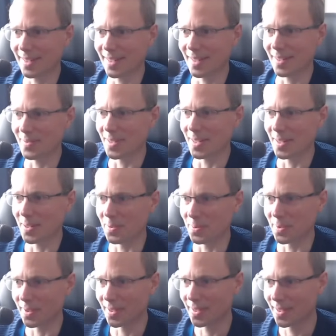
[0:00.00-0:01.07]
And I'm dead
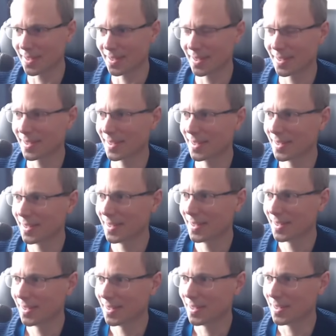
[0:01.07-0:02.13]
anyway.
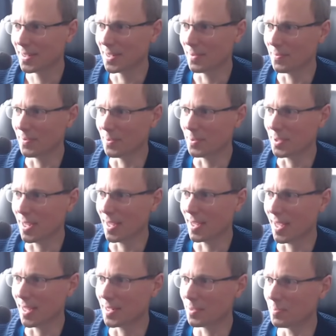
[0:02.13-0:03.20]
Something. Was that
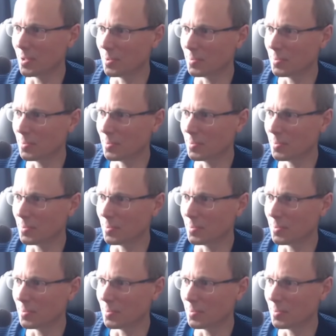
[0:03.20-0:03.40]
acid bomb or